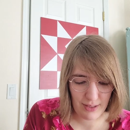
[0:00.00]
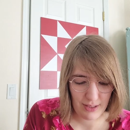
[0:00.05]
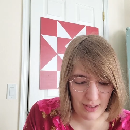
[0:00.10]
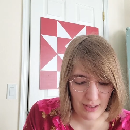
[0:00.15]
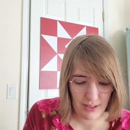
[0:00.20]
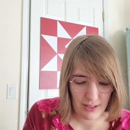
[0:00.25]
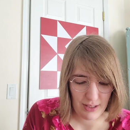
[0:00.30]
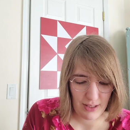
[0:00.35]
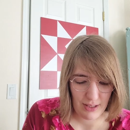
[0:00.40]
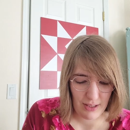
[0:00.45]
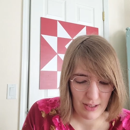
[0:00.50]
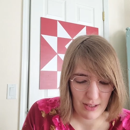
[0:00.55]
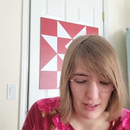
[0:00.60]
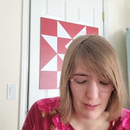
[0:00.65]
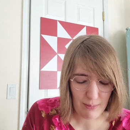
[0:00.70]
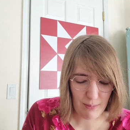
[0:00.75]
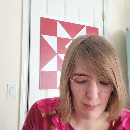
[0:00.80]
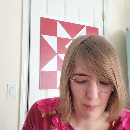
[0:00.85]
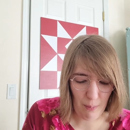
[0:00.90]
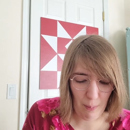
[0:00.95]

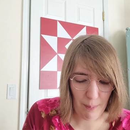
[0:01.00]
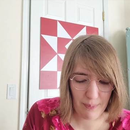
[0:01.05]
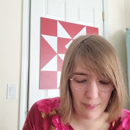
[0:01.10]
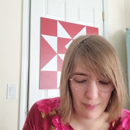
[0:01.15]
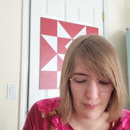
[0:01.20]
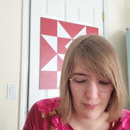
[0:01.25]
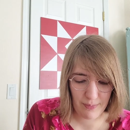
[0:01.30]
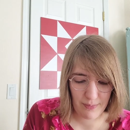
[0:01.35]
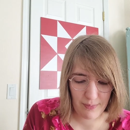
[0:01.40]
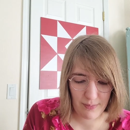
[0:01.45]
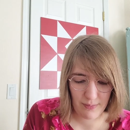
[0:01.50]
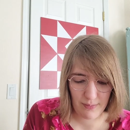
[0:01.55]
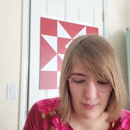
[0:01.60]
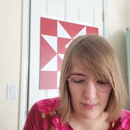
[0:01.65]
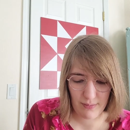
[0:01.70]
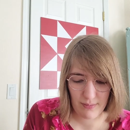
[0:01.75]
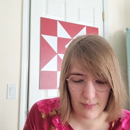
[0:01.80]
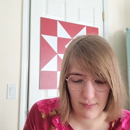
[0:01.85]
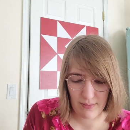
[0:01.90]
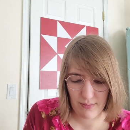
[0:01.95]
(silence)